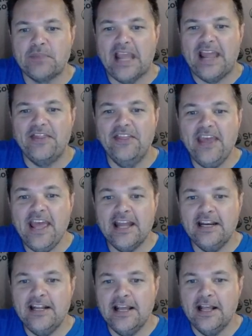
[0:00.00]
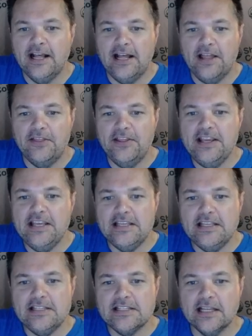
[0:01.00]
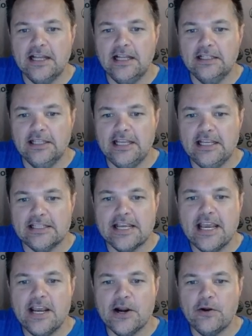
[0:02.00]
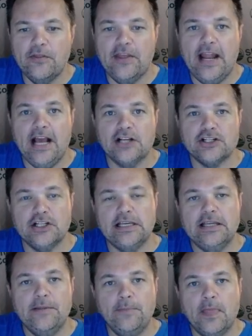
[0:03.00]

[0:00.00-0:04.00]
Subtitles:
and then these links here that actually